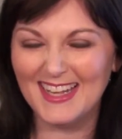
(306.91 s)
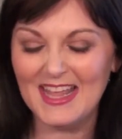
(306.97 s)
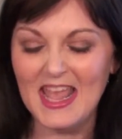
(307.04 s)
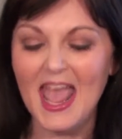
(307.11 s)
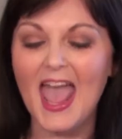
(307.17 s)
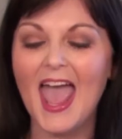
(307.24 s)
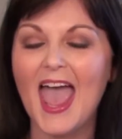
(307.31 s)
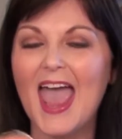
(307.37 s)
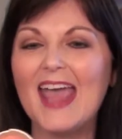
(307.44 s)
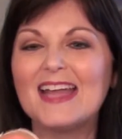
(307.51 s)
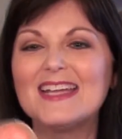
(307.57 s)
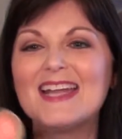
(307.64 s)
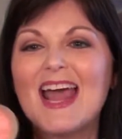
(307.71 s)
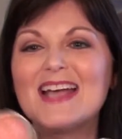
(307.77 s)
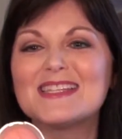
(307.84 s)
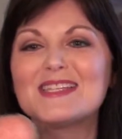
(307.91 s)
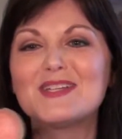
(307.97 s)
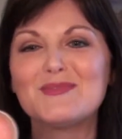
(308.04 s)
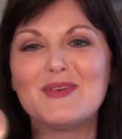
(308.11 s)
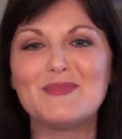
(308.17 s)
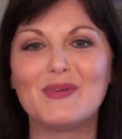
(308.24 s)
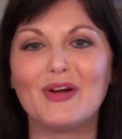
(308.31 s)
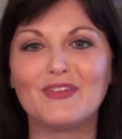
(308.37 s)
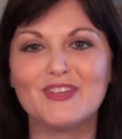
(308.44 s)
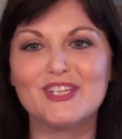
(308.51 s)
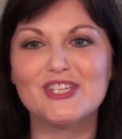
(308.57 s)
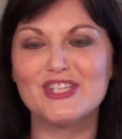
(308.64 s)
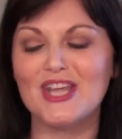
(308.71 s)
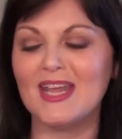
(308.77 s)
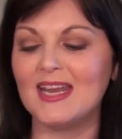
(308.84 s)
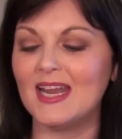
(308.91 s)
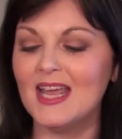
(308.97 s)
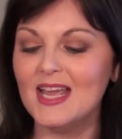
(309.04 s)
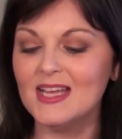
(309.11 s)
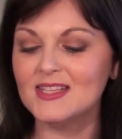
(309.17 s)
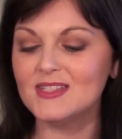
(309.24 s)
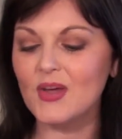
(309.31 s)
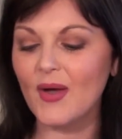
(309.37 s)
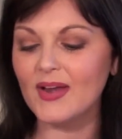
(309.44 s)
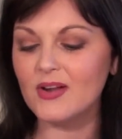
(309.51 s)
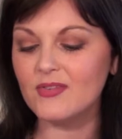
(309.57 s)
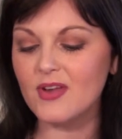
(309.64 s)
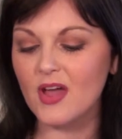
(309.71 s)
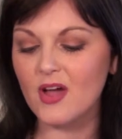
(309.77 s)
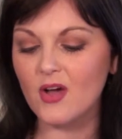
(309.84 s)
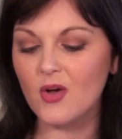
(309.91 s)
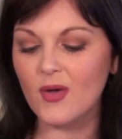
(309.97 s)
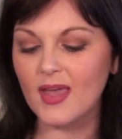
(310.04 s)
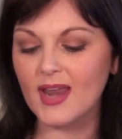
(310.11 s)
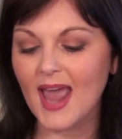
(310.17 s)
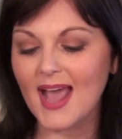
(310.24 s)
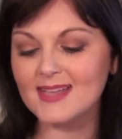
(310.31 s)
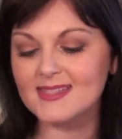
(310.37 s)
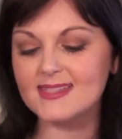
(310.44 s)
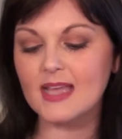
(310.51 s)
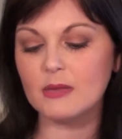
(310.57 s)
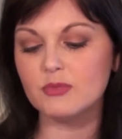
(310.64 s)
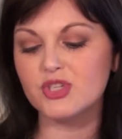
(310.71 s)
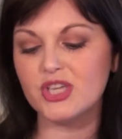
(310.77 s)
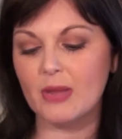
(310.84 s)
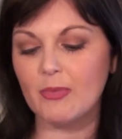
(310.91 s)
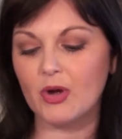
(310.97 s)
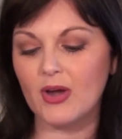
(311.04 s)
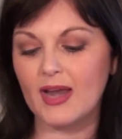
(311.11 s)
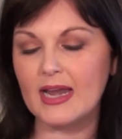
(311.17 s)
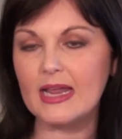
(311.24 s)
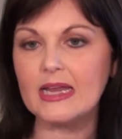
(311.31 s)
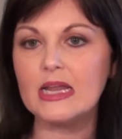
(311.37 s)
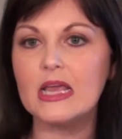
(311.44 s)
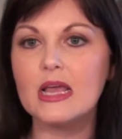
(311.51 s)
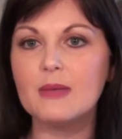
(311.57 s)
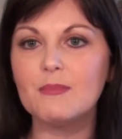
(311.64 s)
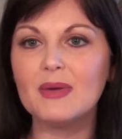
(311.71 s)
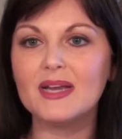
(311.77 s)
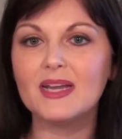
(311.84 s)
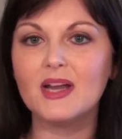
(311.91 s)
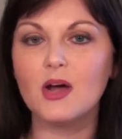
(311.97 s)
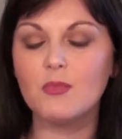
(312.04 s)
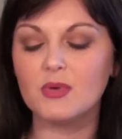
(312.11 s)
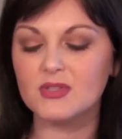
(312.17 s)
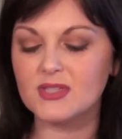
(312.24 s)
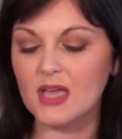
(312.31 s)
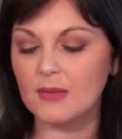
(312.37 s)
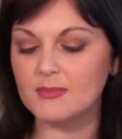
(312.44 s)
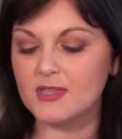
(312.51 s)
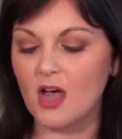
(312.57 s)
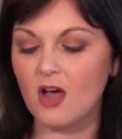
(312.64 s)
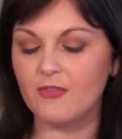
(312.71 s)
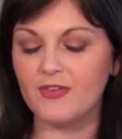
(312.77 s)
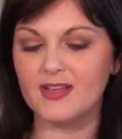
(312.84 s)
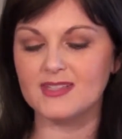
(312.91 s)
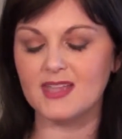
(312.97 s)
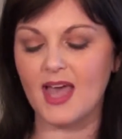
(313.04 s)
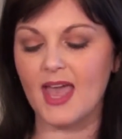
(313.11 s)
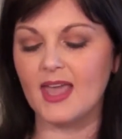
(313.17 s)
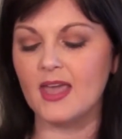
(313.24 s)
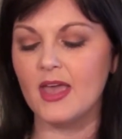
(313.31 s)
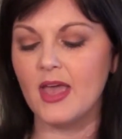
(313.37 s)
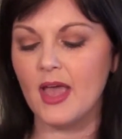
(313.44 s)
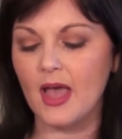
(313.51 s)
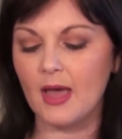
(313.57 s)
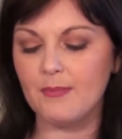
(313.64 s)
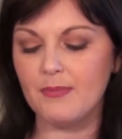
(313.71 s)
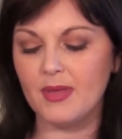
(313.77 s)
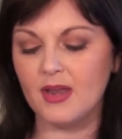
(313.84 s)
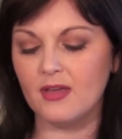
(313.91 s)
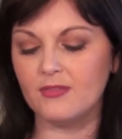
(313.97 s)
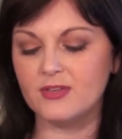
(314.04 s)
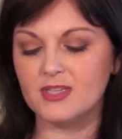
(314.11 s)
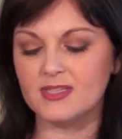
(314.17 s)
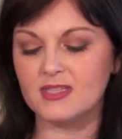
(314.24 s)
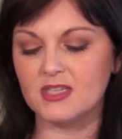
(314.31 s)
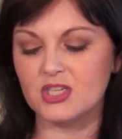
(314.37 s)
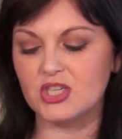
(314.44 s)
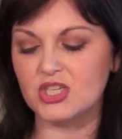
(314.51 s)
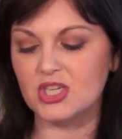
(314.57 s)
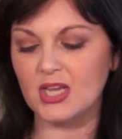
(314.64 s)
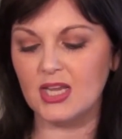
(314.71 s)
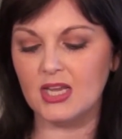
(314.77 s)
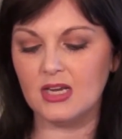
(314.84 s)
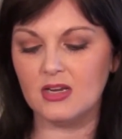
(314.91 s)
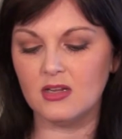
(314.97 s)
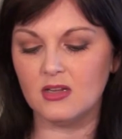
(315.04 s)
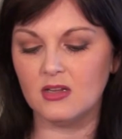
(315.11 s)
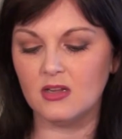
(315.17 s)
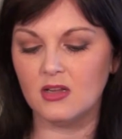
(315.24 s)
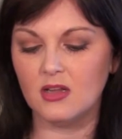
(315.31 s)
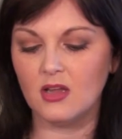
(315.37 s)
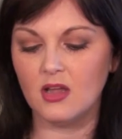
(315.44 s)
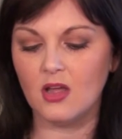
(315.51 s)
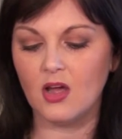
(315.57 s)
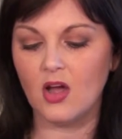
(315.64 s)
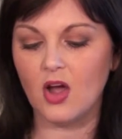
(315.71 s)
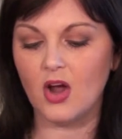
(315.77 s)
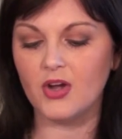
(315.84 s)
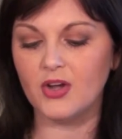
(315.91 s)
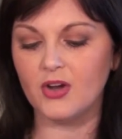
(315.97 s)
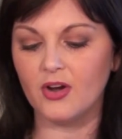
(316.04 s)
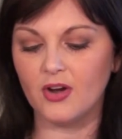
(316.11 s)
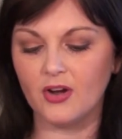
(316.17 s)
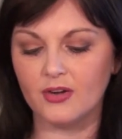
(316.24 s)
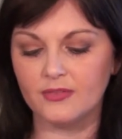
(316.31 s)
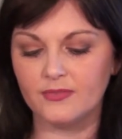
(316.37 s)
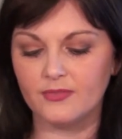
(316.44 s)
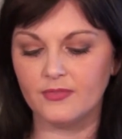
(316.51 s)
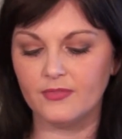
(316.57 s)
And it has a little bit more of a sheen. So I don't know, it has some shimmer in it, but it almost comes off as like a bit of just a sheen on your